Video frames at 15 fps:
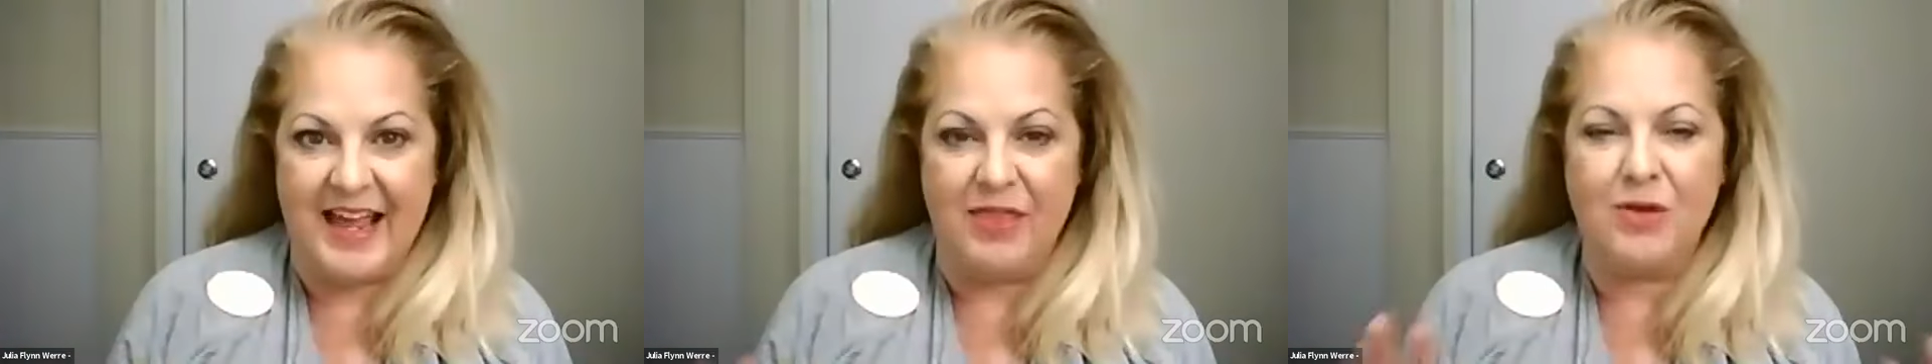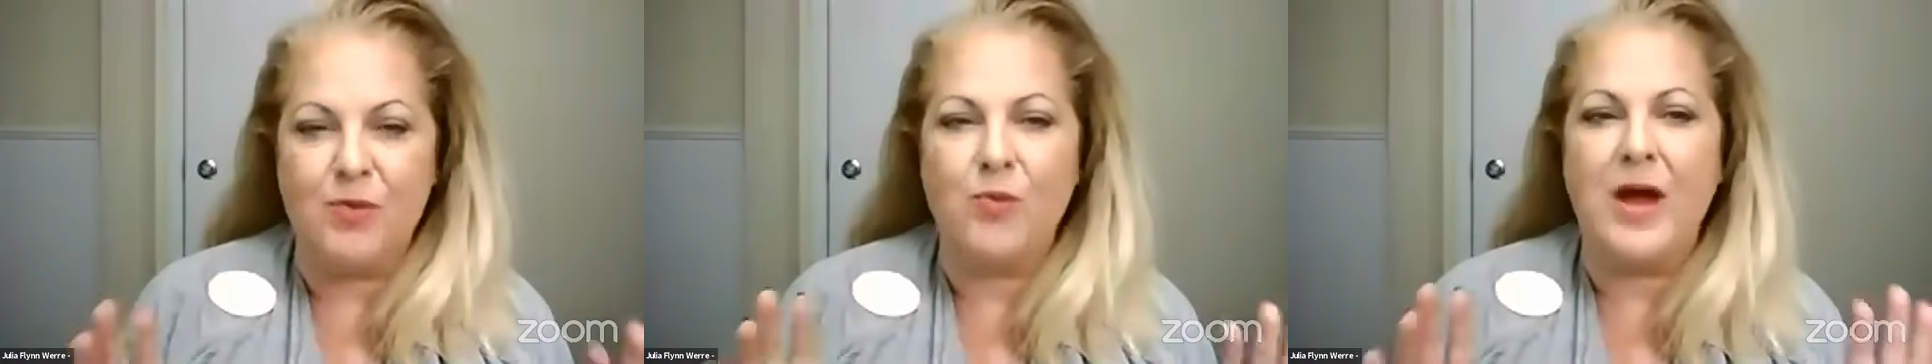
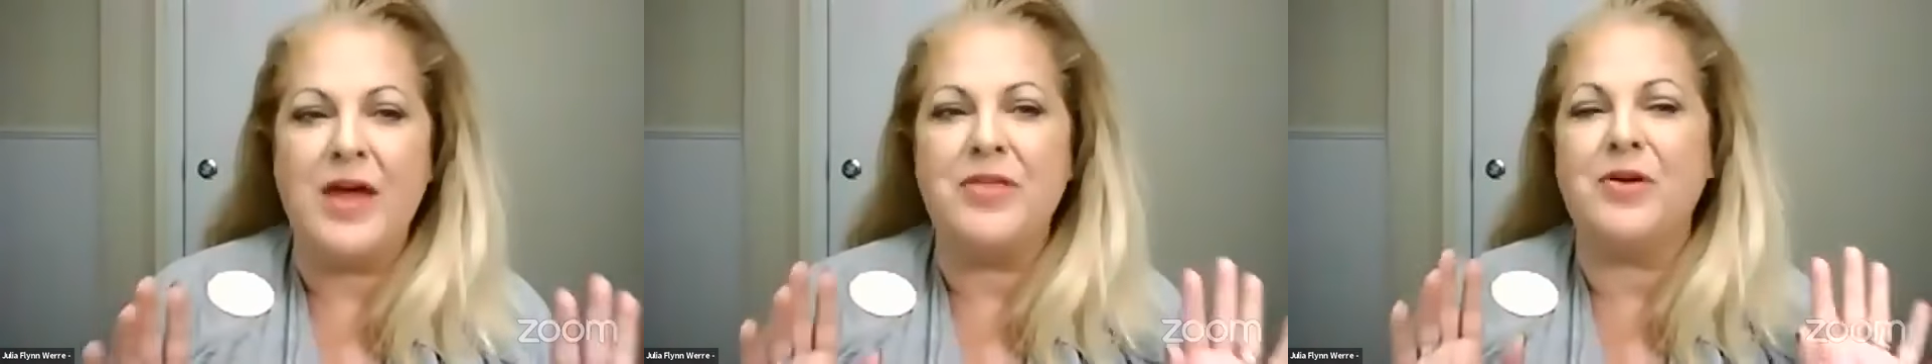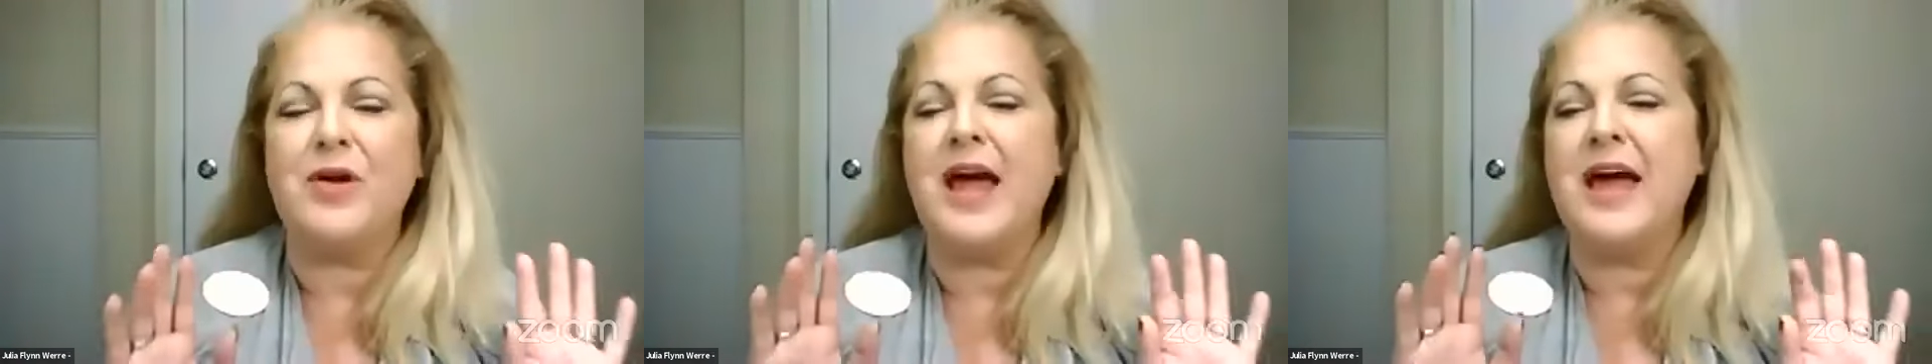The
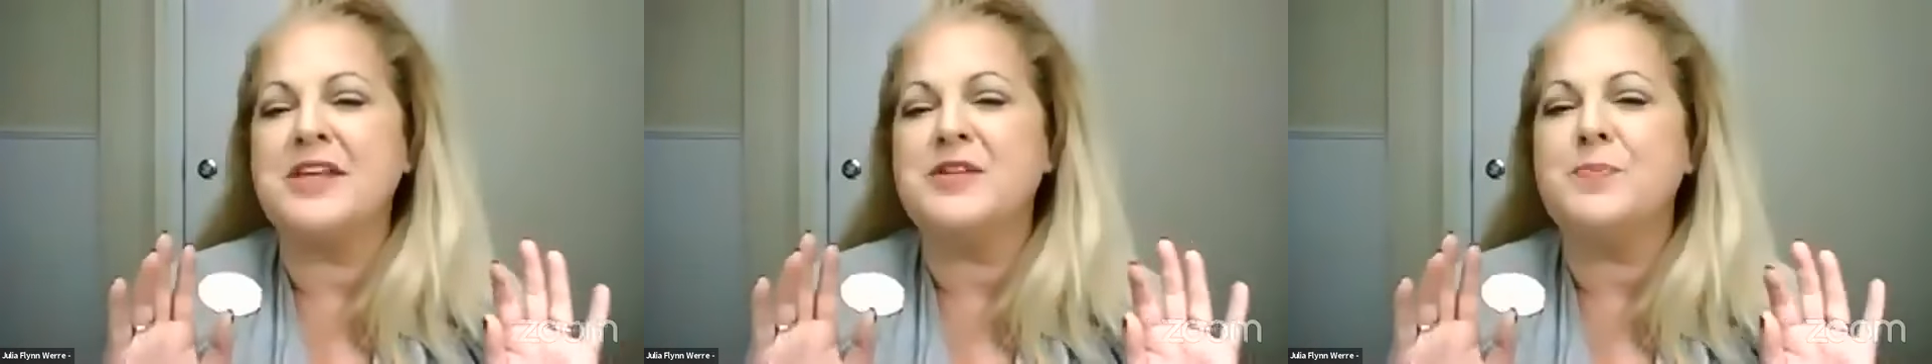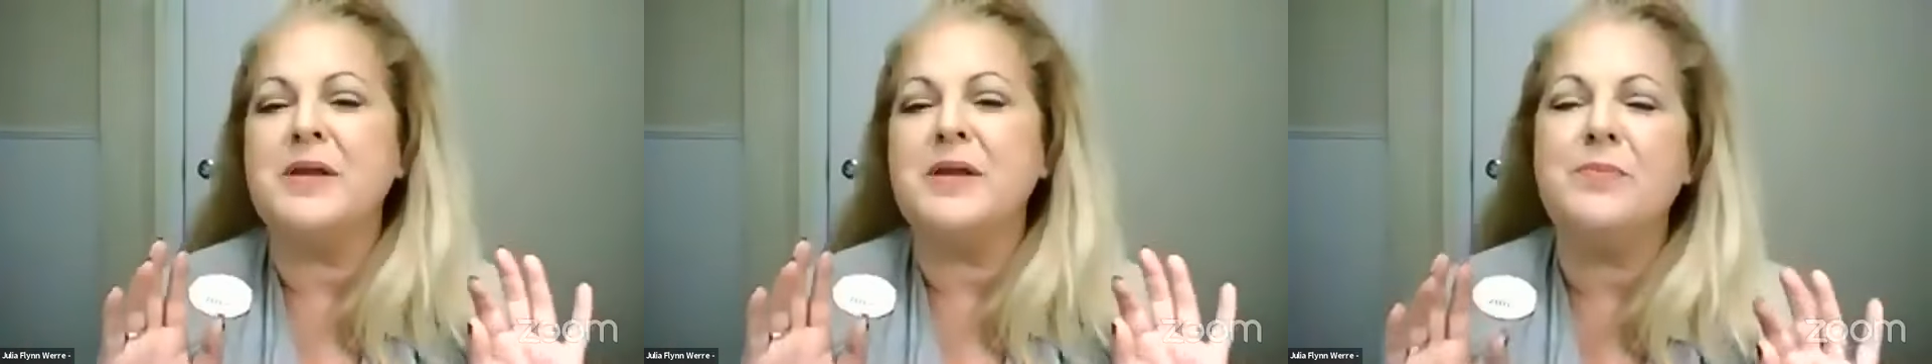weather has
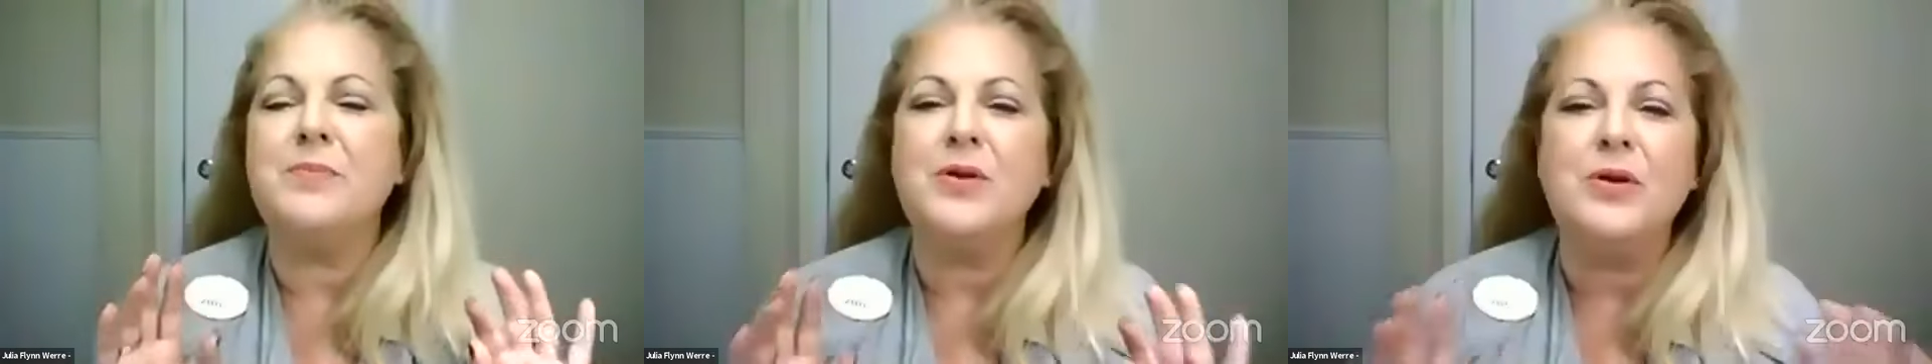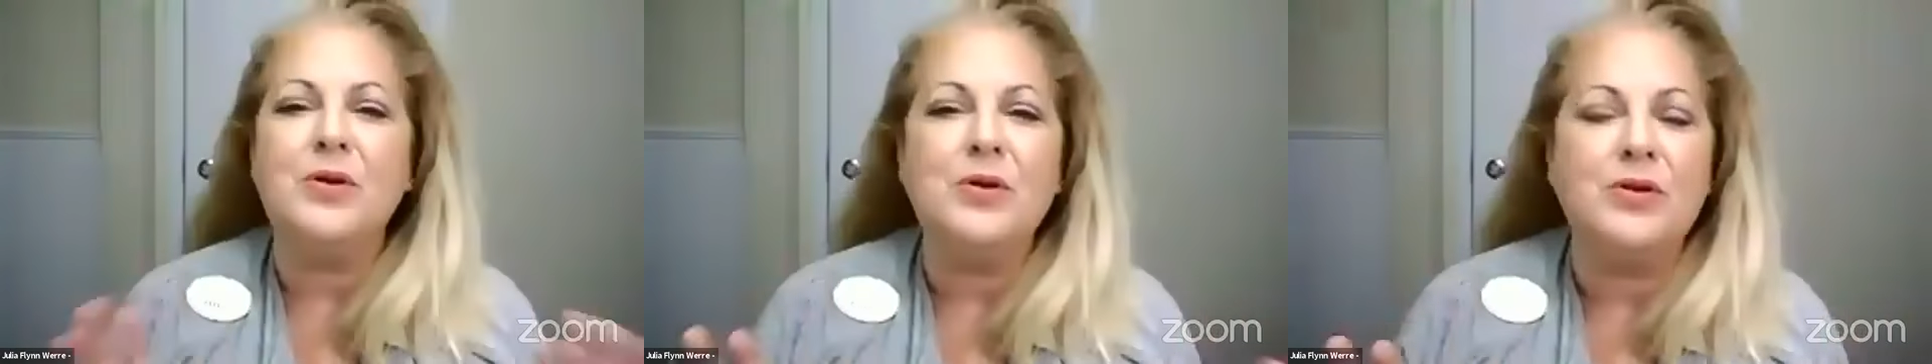been
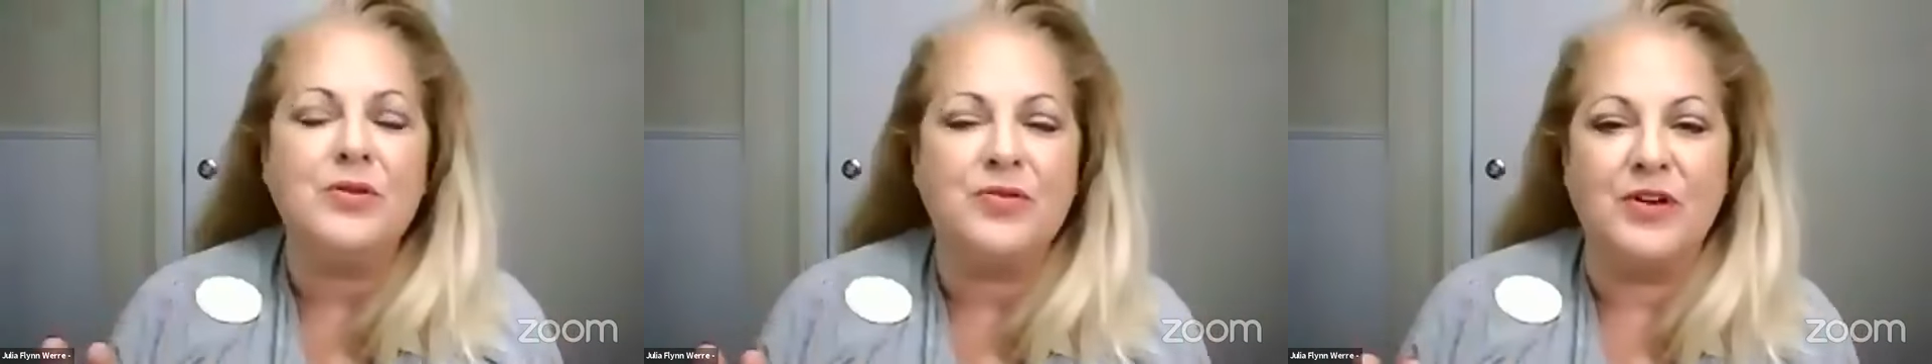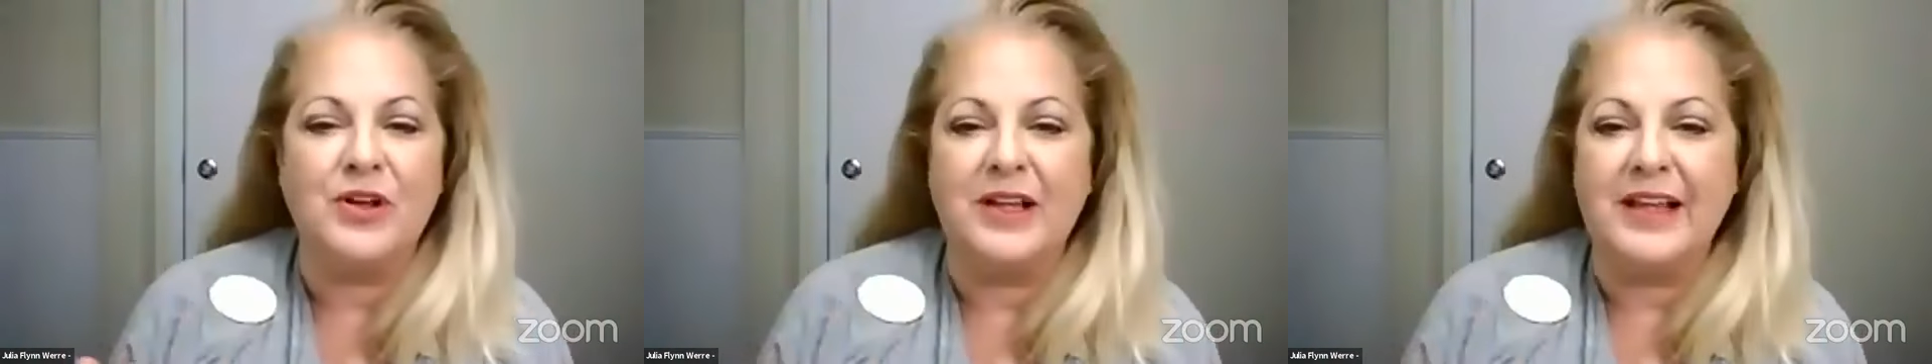
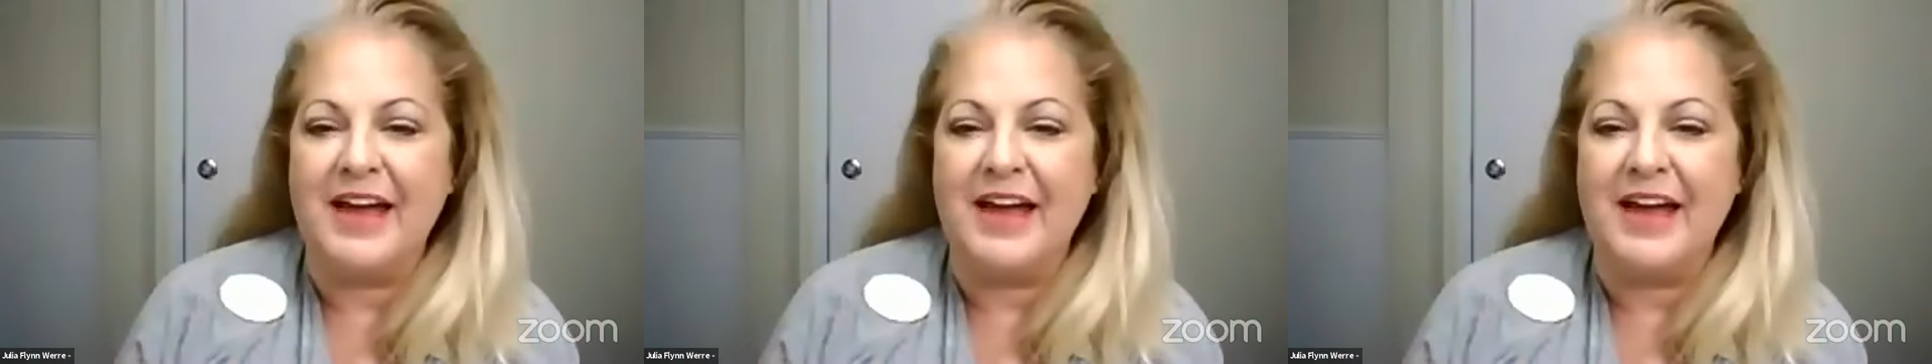beautiful.